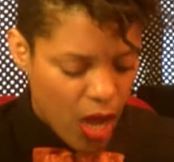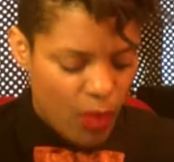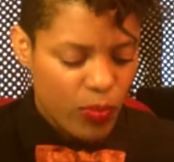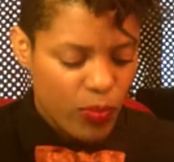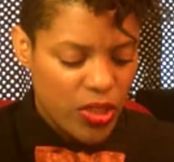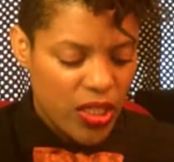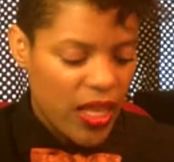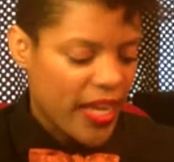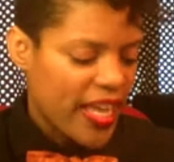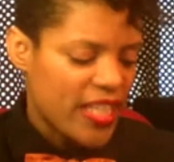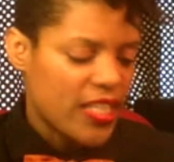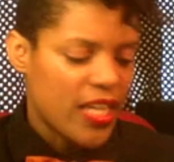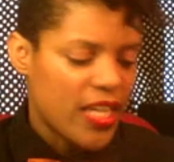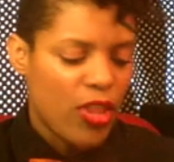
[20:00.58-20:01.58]
till I
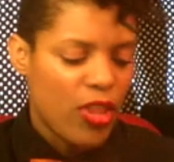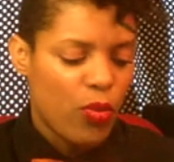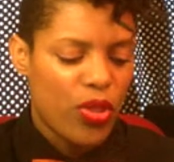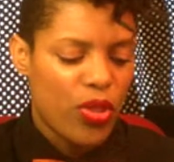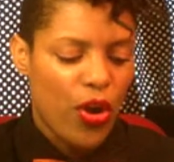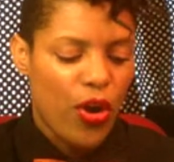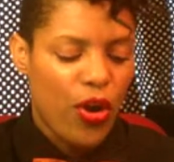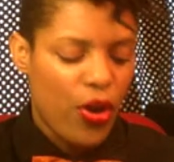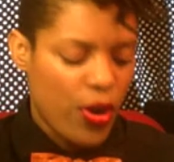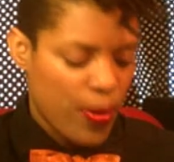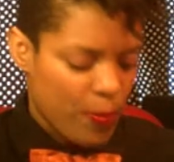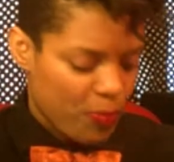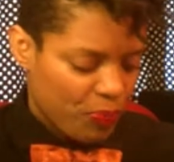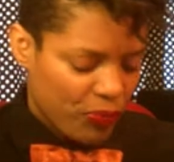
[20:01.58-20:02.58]
get together with her.
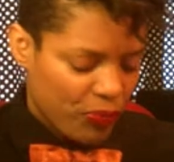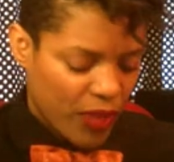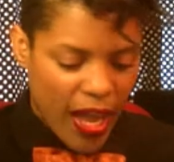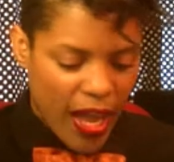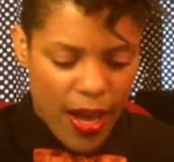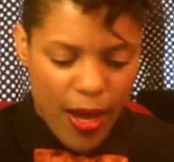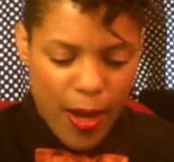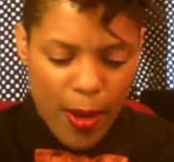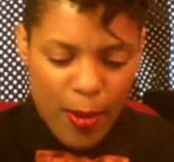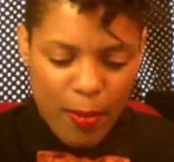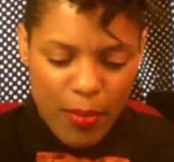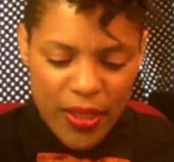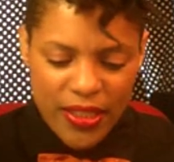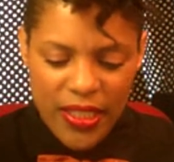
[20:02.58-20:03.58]

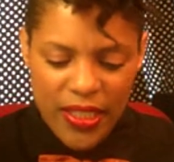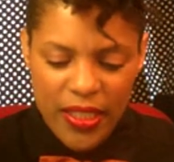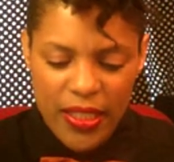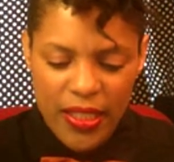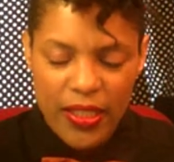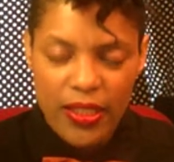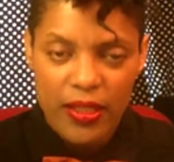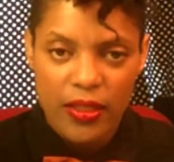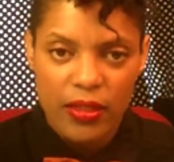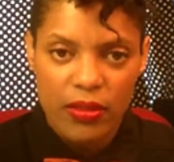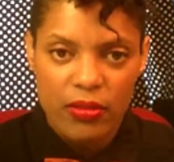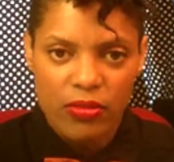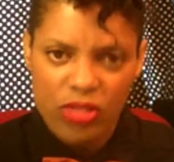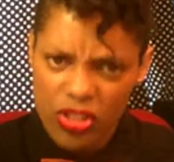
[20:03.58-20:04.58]
But
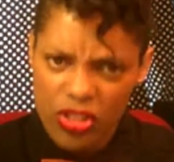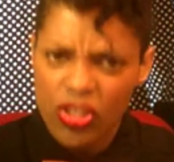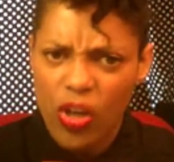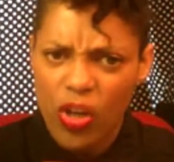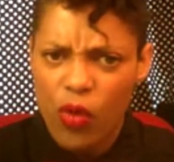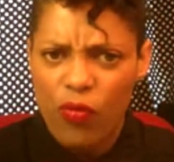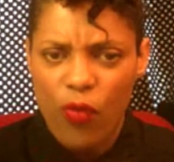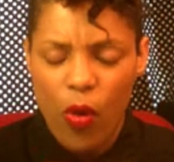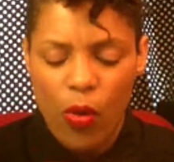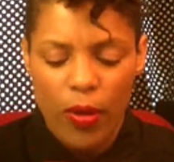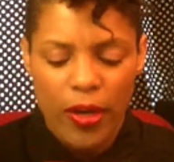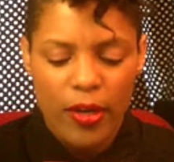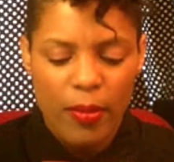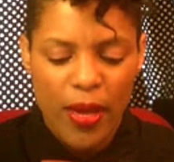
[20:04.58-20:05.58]
to go
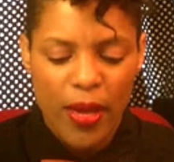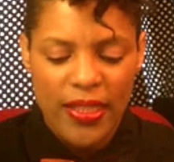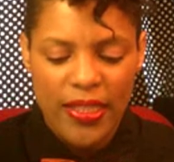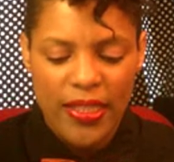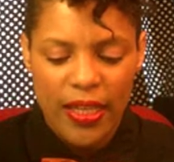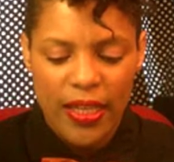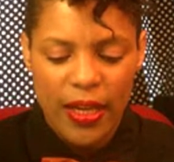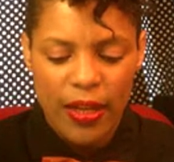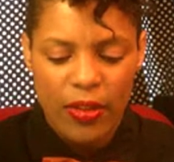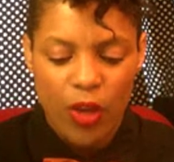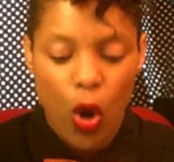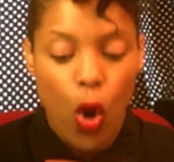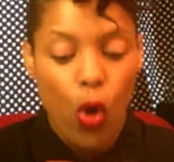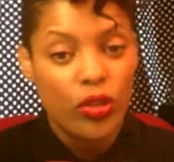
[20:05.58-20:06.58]
forward. But
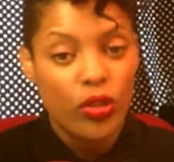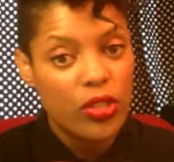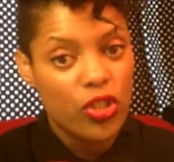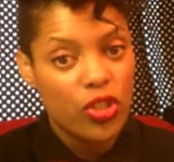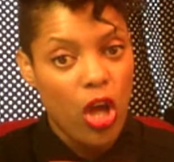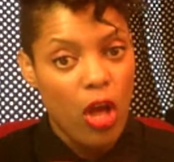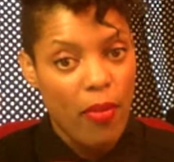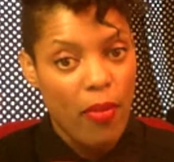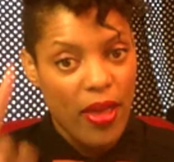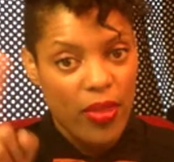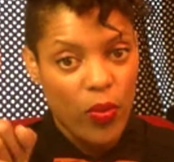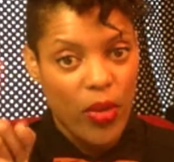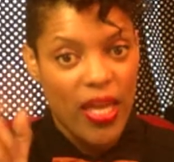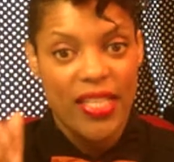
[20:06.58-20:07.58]
the Holden shawl, by
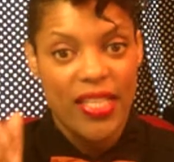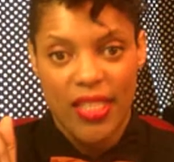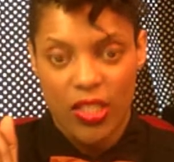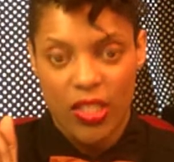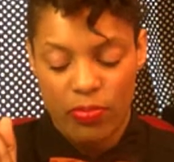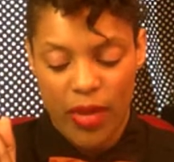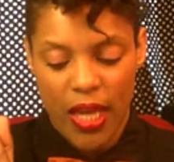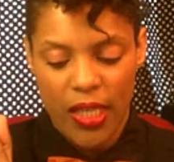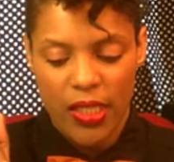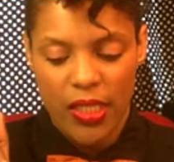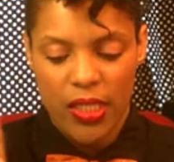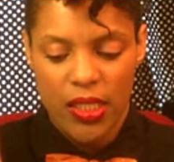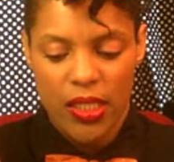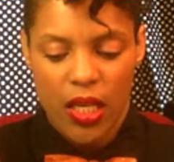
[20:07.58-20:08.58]
the way, is $6.